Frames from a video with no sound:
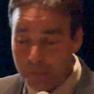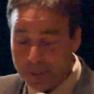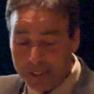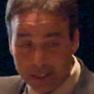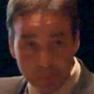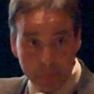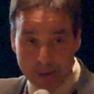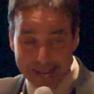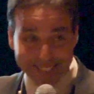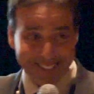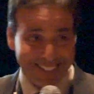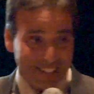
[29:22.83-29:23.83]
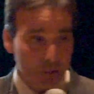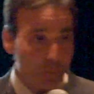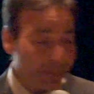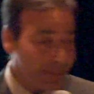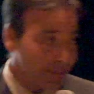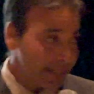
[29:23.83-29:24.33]
but then practice
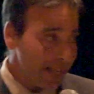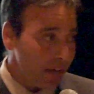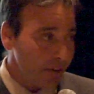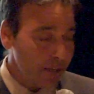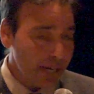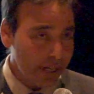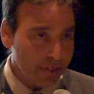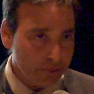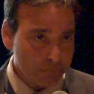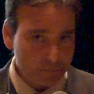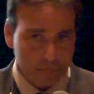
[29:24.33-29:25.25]
doing this out loud.